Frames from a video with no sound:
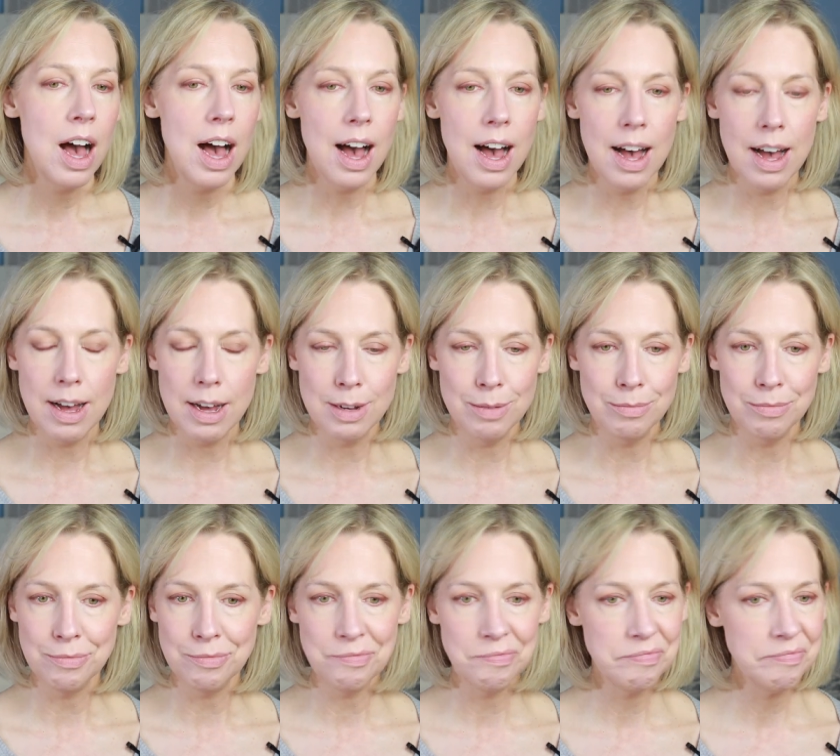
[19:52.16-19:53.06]

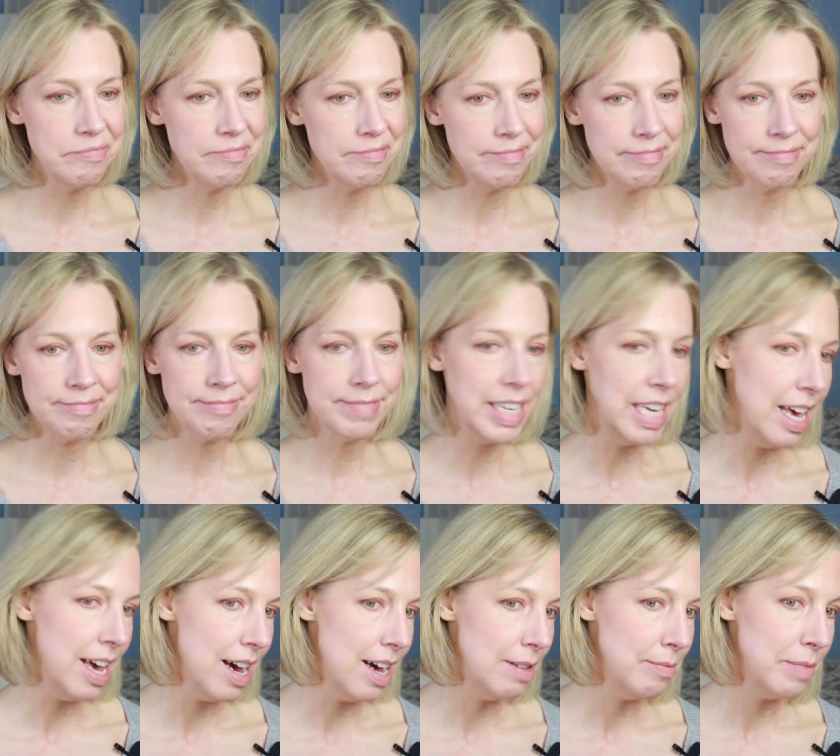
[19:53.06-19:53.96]
Um,
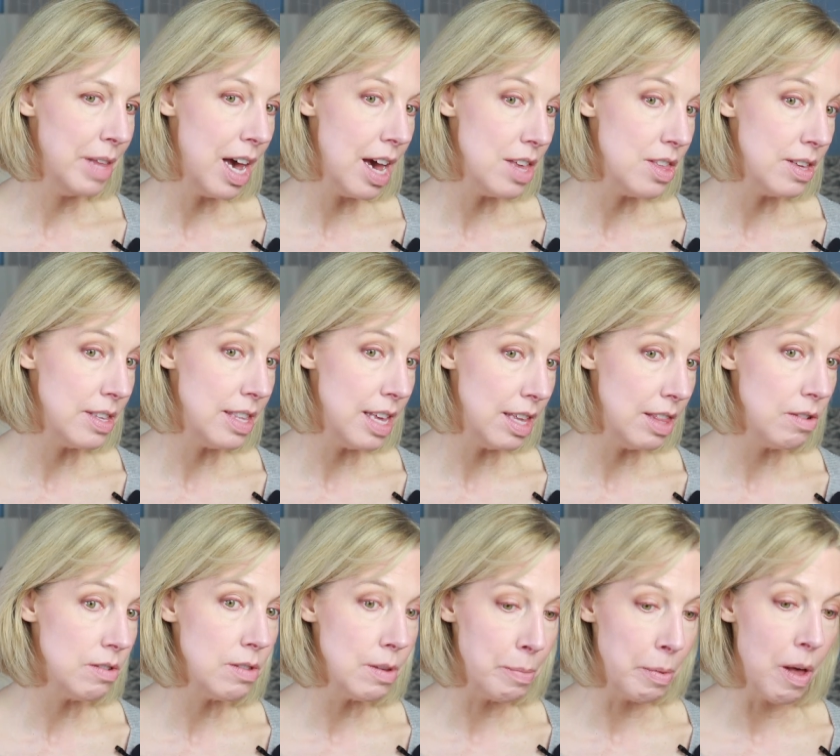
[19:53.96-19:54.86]
yeah, I just think
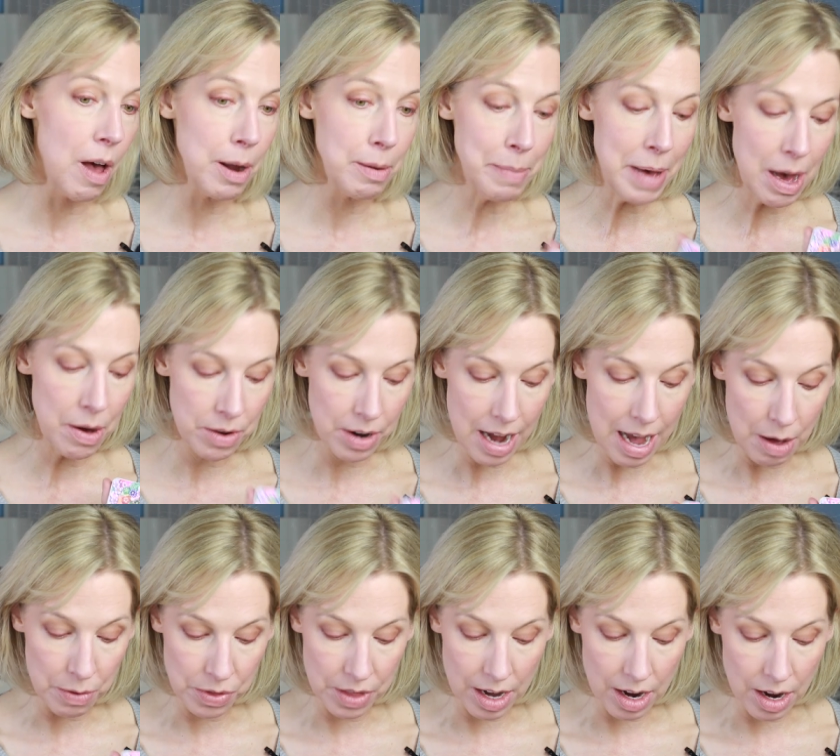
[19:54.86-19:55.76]
there's a lot of powder
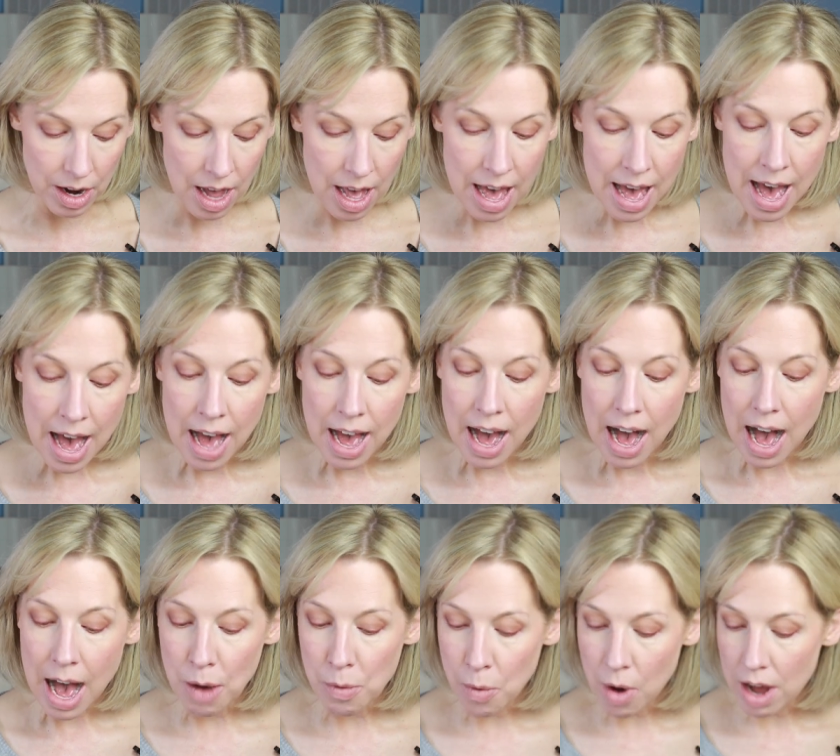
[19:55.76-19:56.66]
out there.
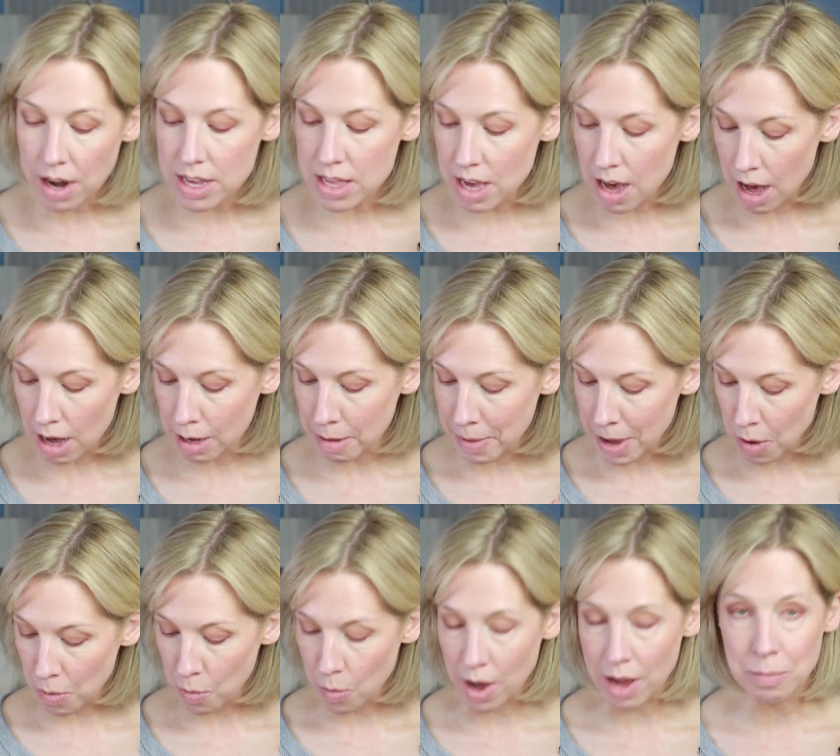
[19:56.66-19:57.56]
I want to talk
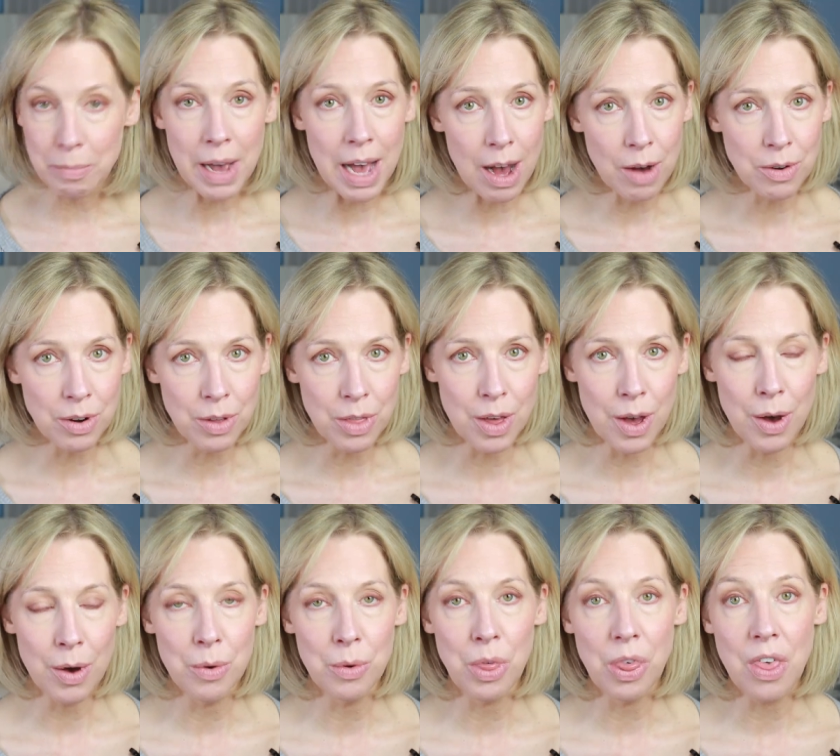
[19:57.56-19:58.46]
about one powder
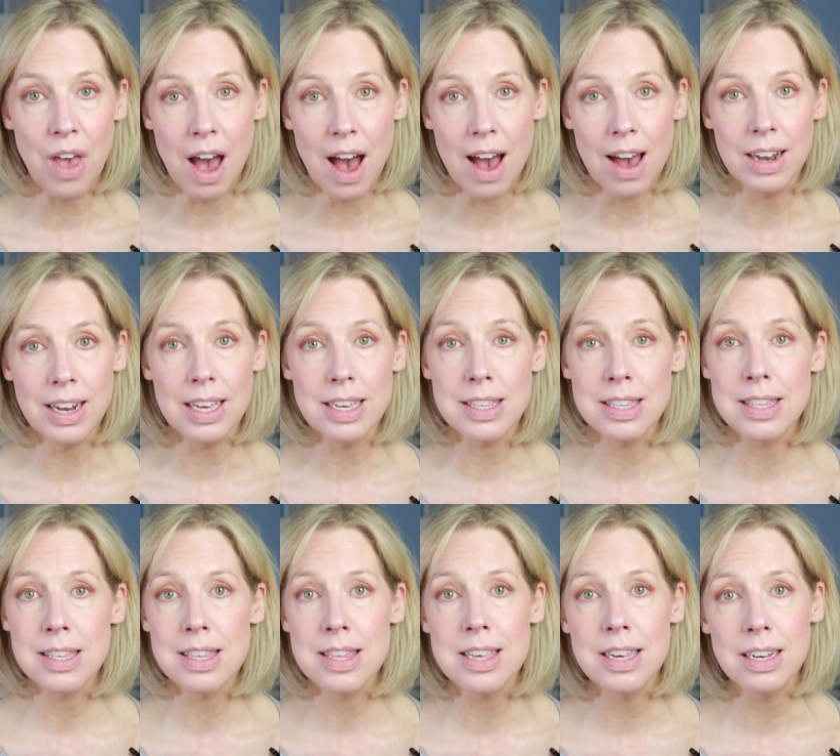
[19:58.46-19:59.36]
though that is
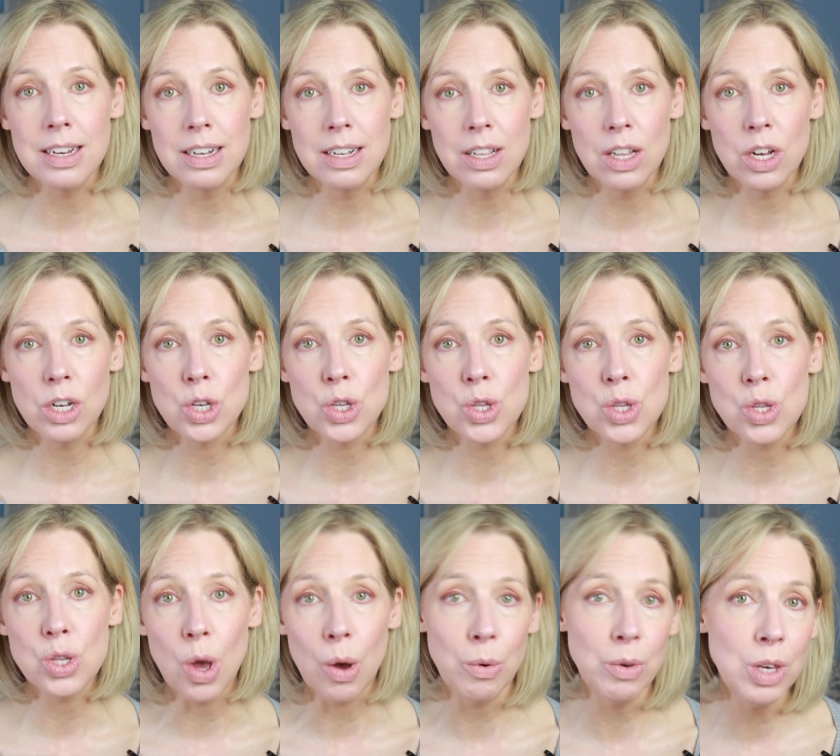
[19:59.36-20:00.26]
still
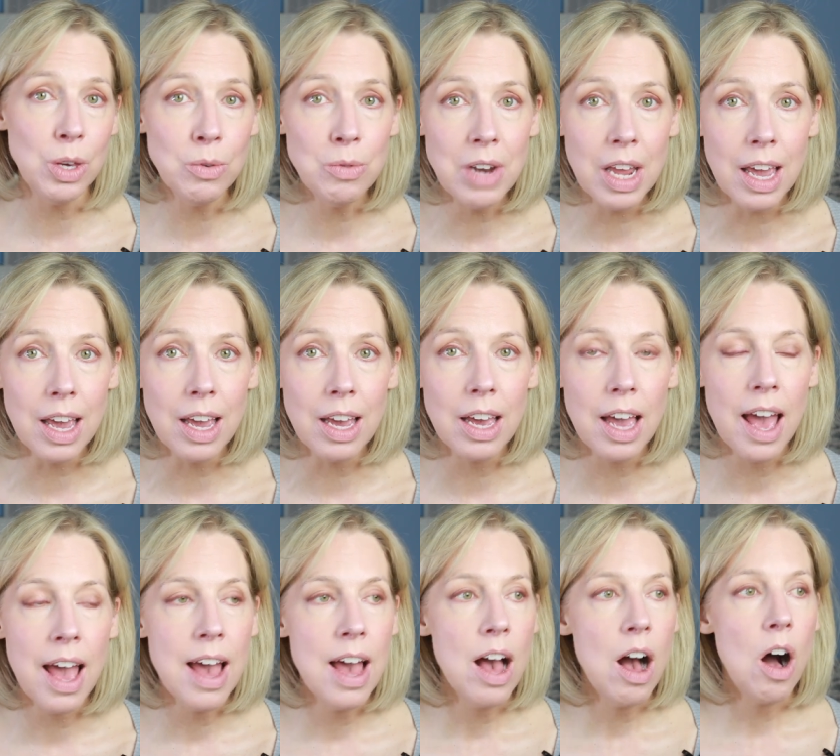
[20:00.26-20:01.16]
so
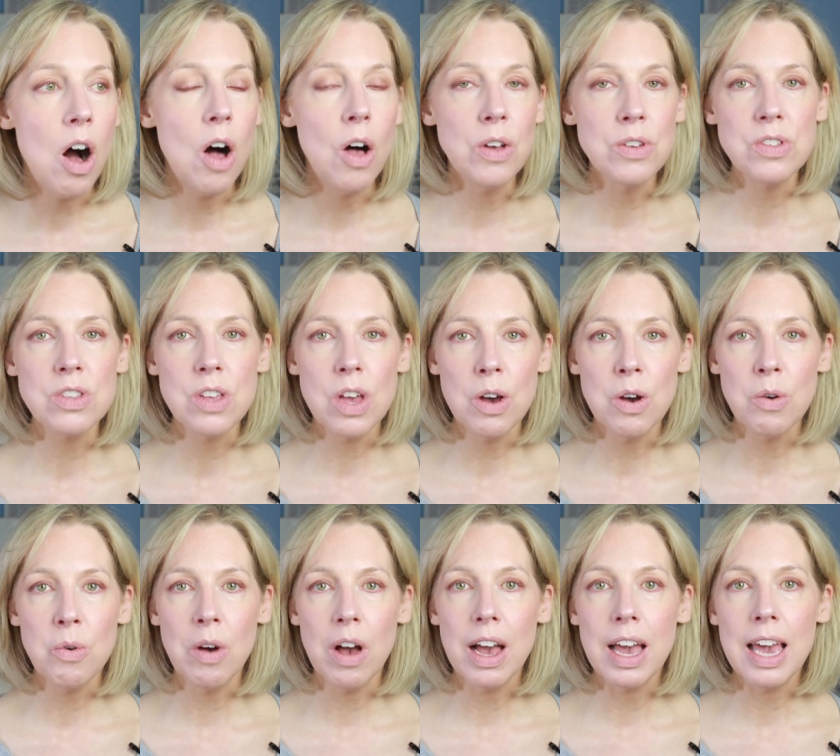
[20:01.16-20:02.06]
unique.
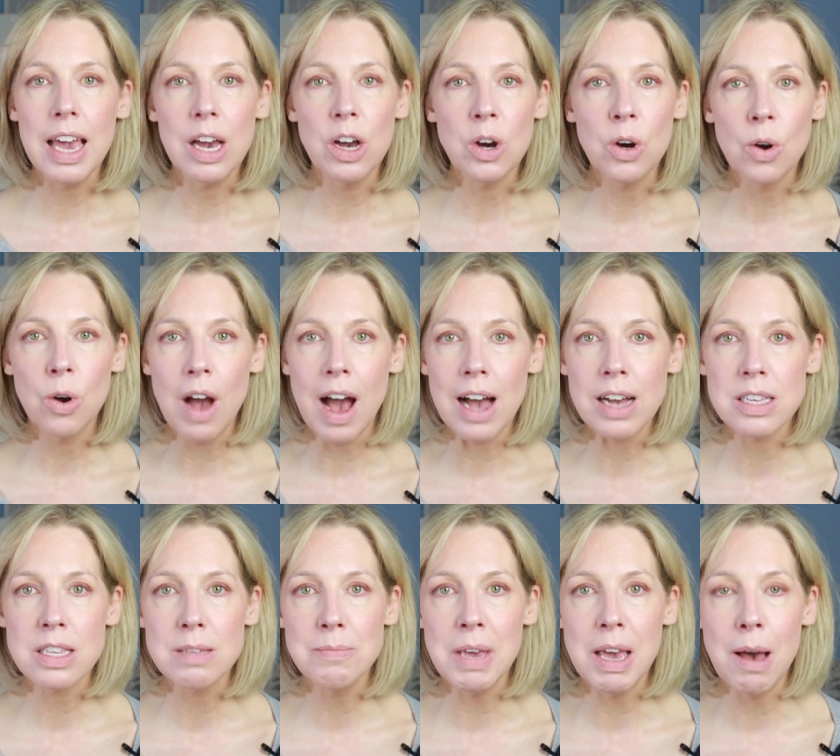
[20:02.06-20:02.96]
Also, it
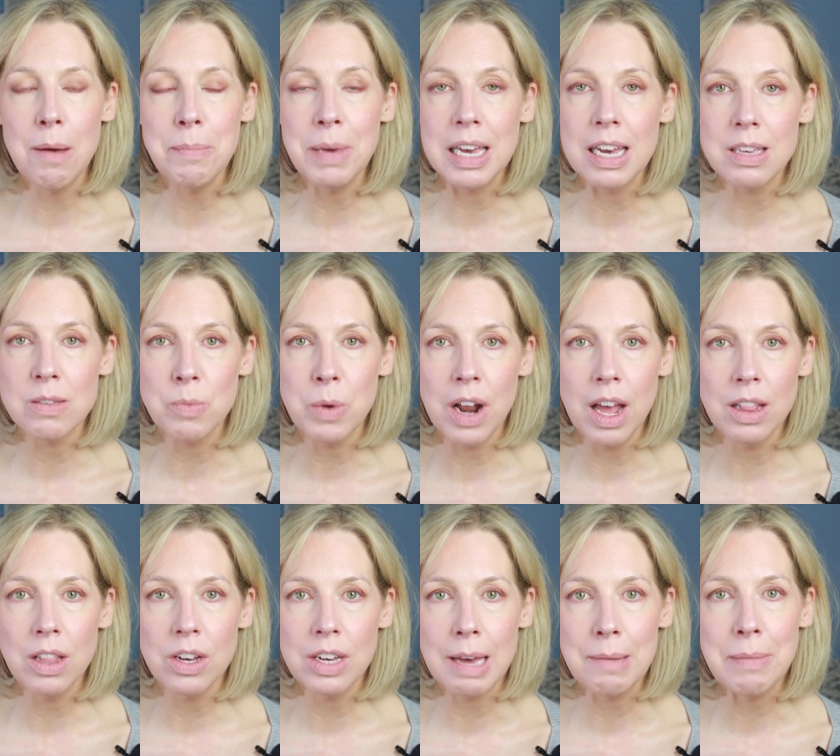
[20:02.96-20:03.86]
cracks me up because when
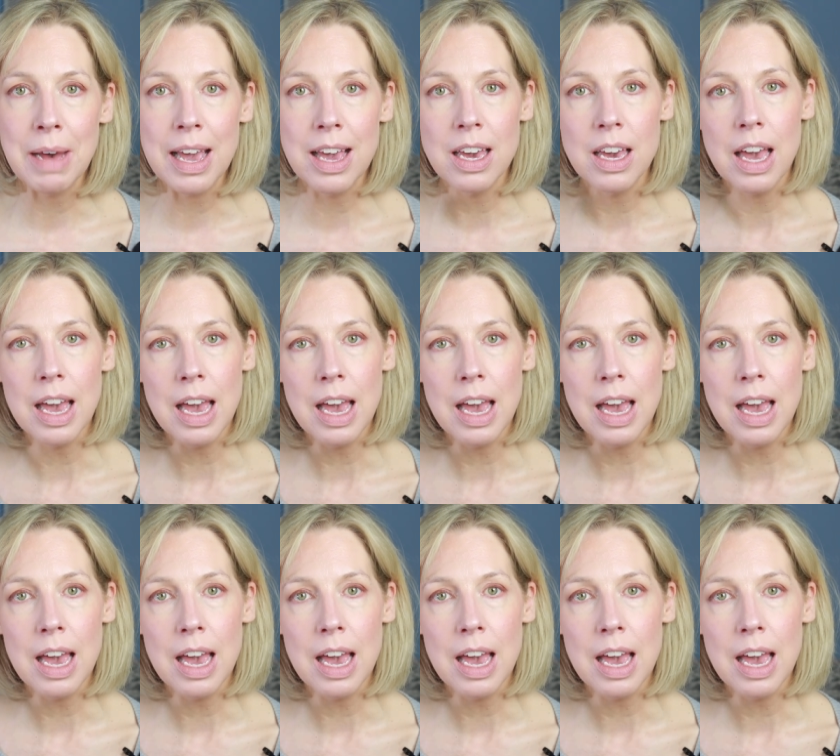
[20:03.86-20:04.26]
I look at my